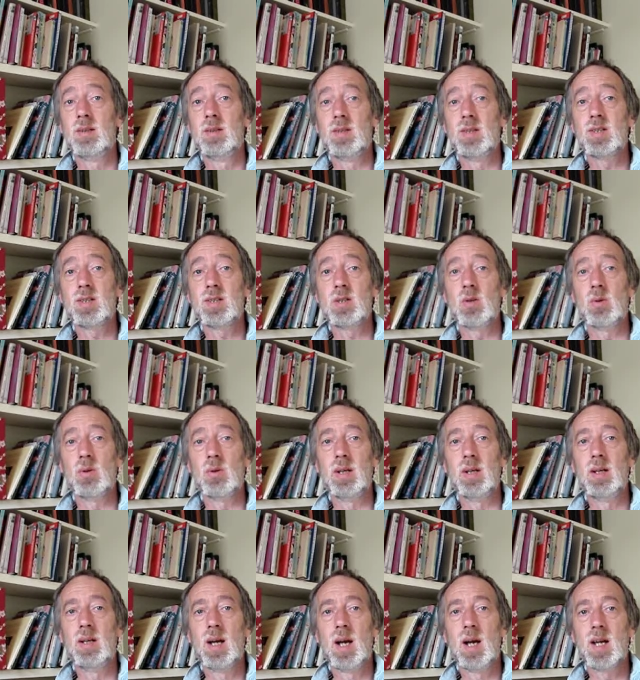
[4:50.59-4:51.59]
the
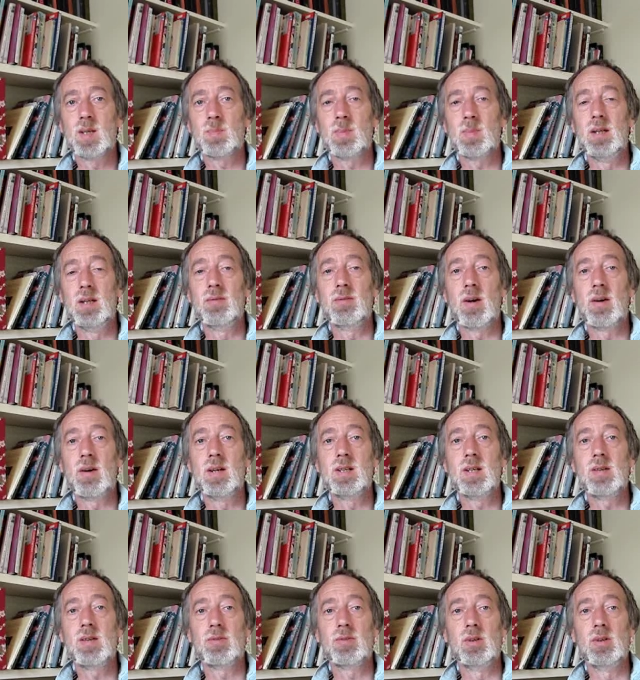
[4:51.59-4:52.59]
story has been very
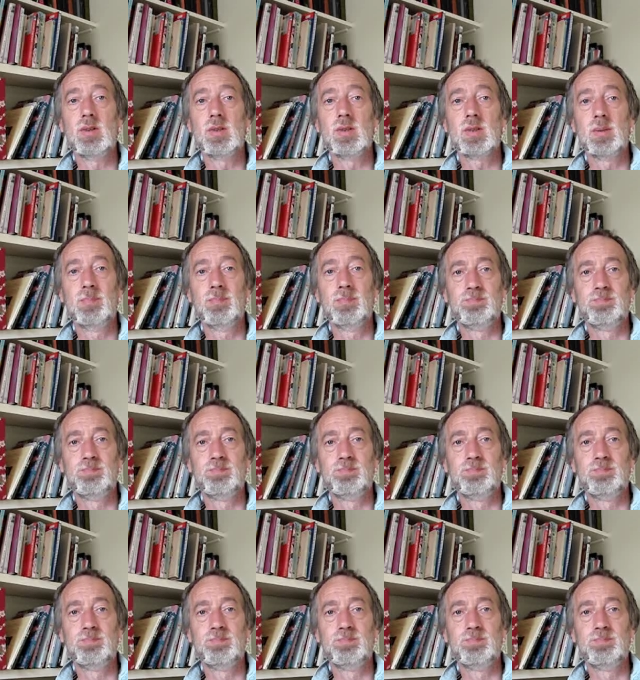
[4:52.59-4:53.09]
different.